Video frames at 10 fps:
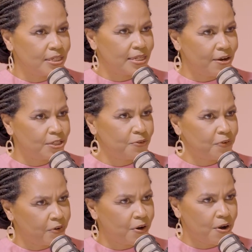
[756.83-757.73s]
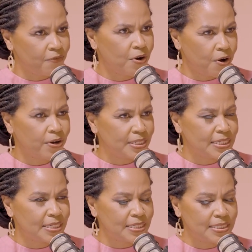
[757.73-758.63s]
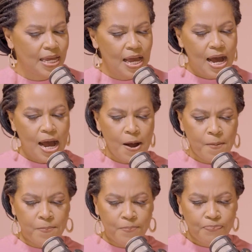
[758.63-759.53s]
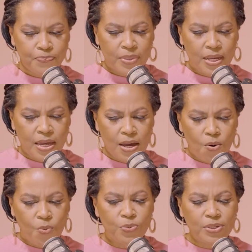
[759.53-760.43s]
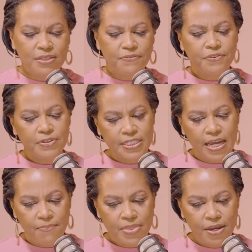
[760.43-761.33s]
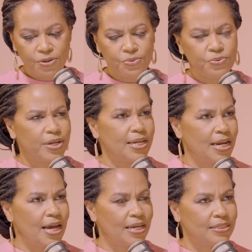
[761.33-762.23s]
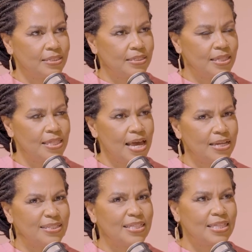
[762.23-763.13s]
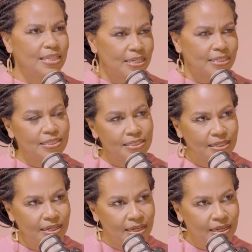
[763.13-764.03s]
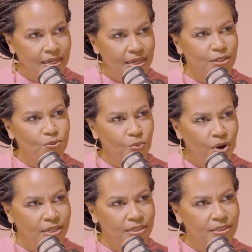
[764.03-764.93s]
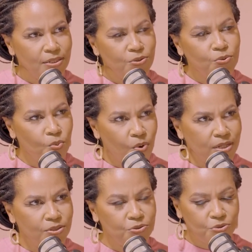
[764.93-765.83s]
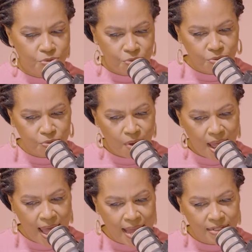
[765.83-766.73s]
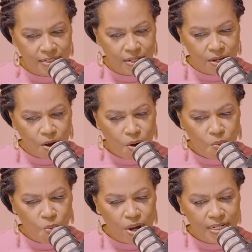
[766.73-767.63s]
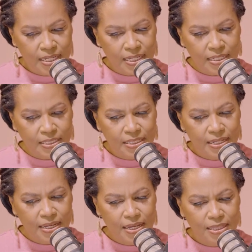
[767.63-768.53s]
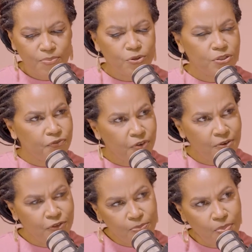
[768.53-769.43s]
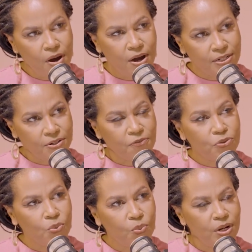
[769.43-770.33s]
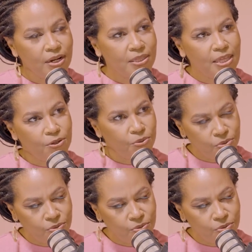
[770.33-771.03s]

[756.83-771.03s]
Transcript: the narrative of our continent. When was the first time that you realized that this is what you want to do, and what is the most favorite part of the work that you